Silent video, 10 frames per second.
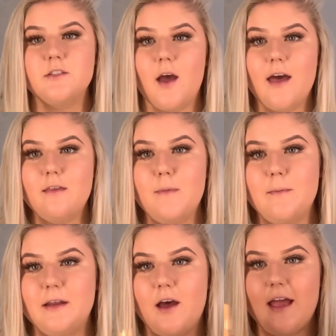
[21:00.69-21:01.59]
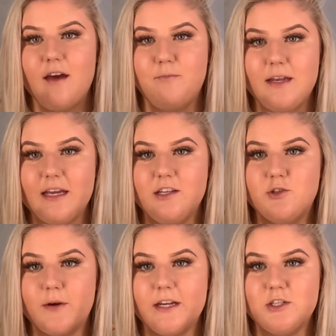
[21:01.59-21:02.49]
So at the moment I have been
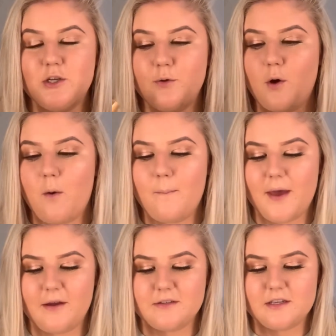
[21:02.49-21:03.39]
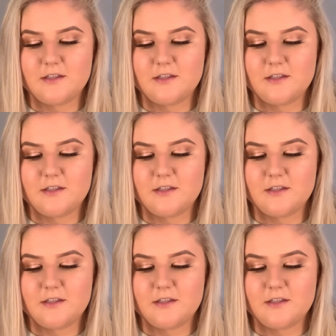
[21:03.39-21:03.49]
enjoying two combos.